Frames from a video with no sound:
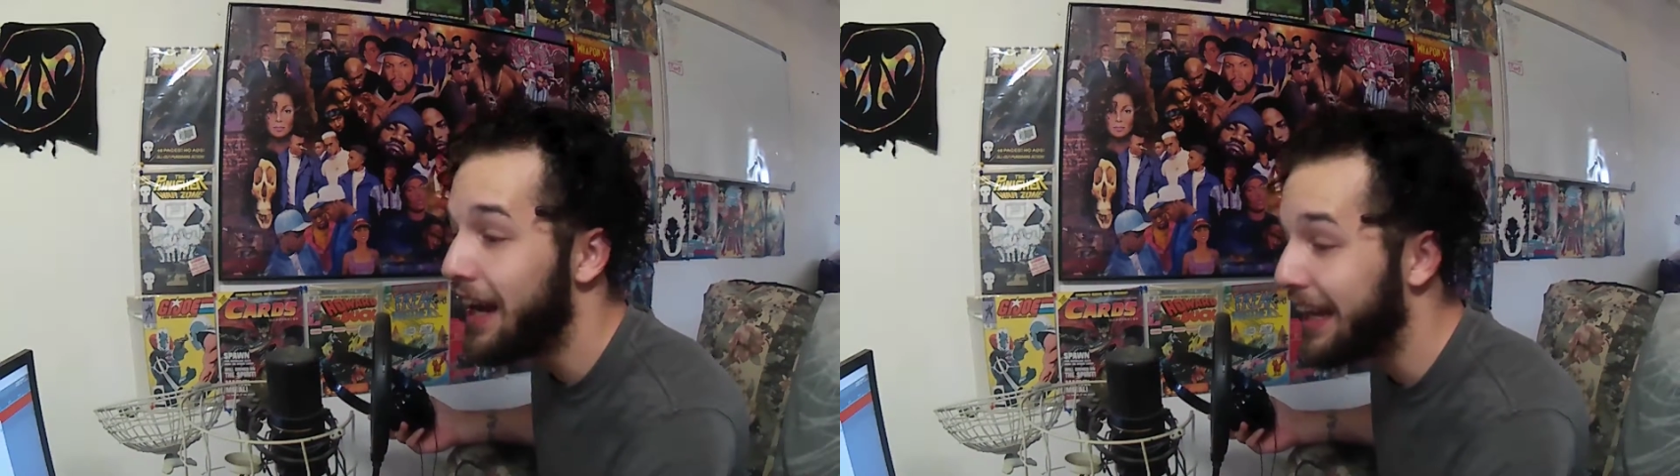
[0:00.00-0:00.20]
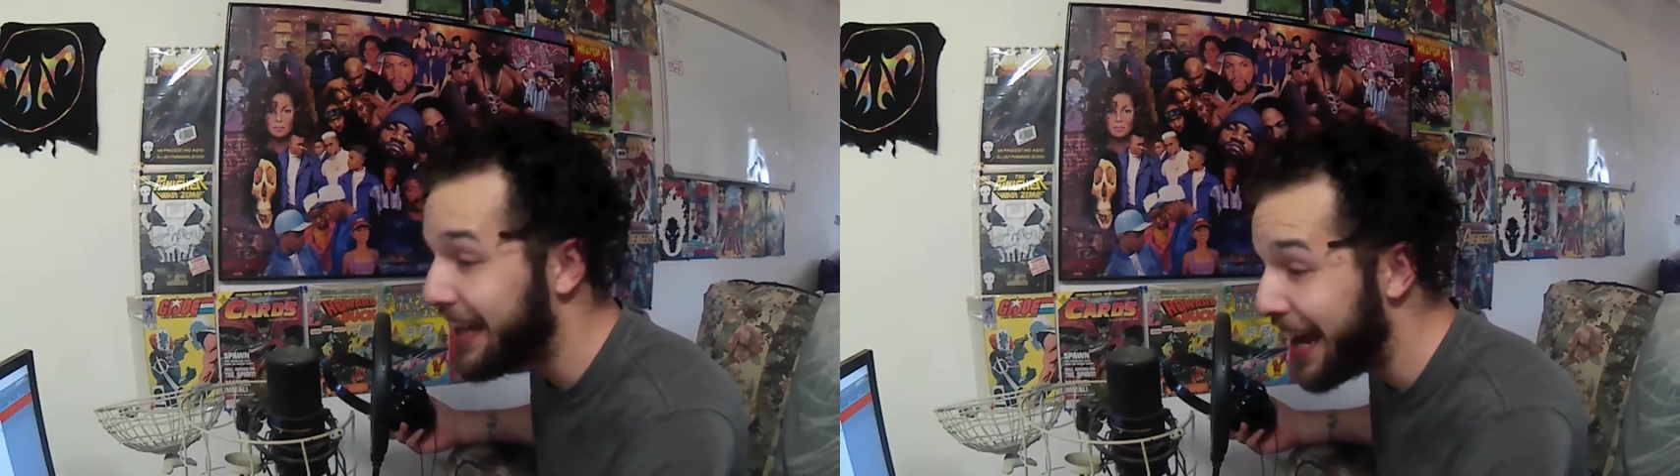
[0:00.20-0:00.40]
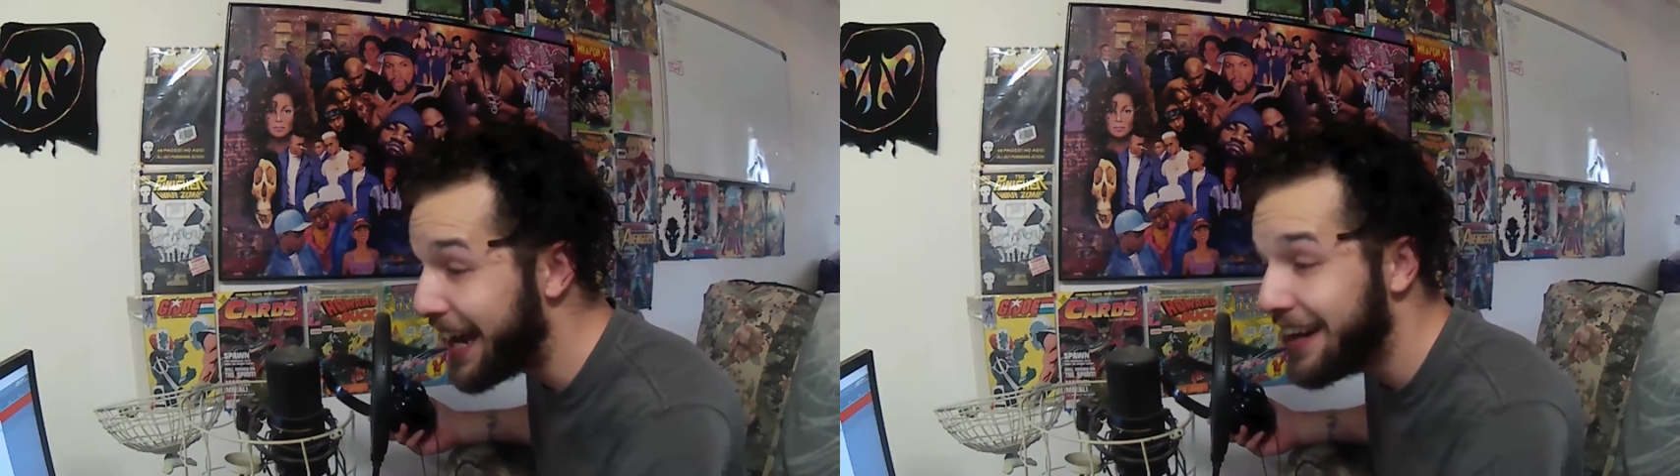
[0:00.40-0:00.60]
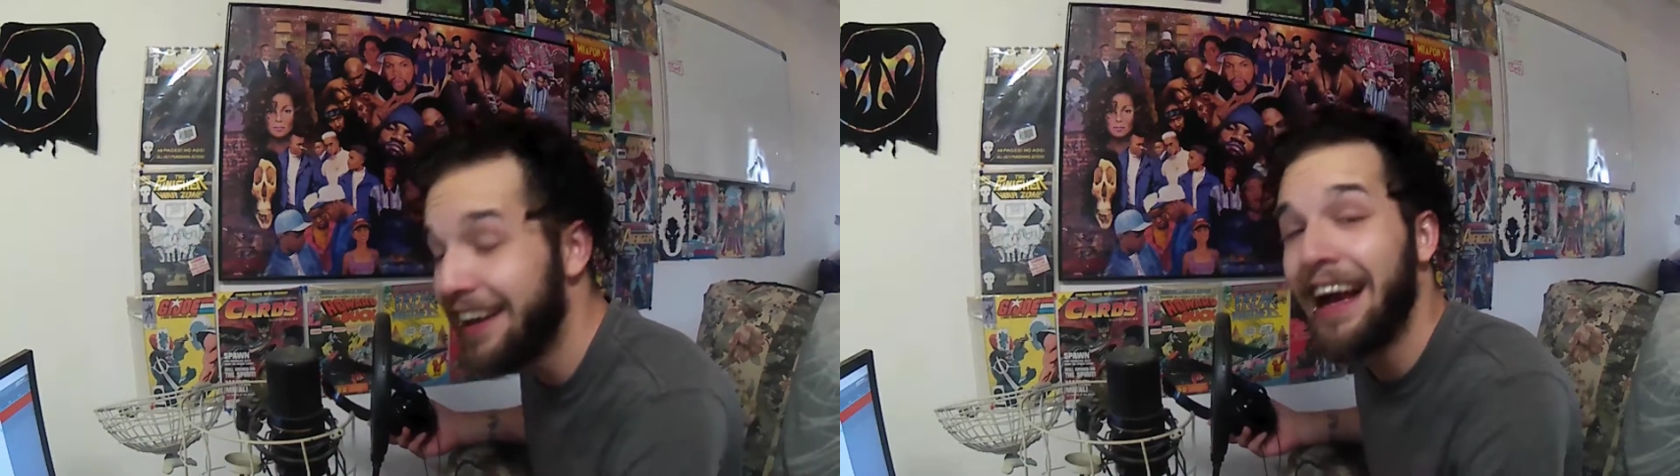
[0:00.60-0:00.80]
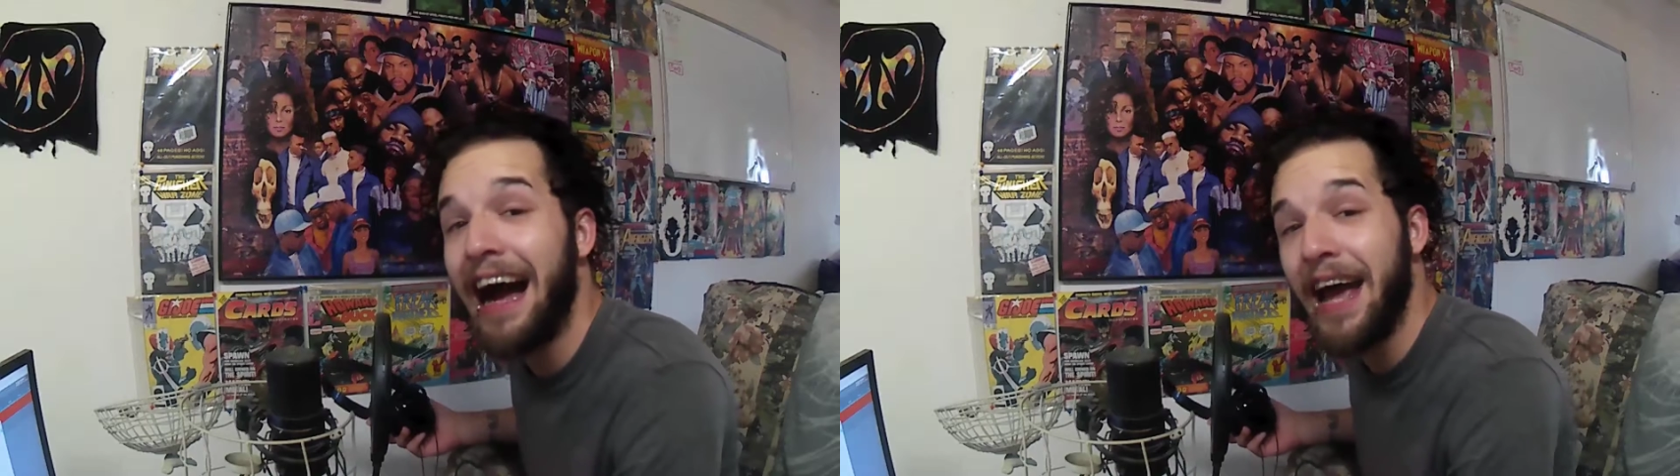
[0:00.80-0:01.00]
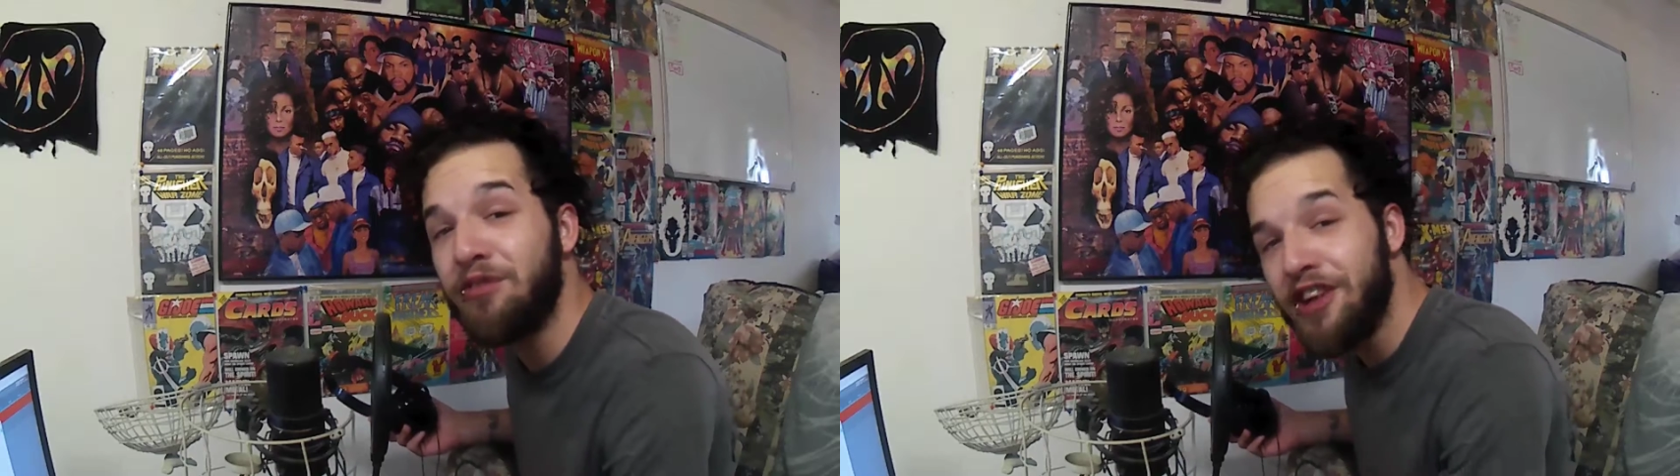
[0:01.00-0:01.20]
Again, I have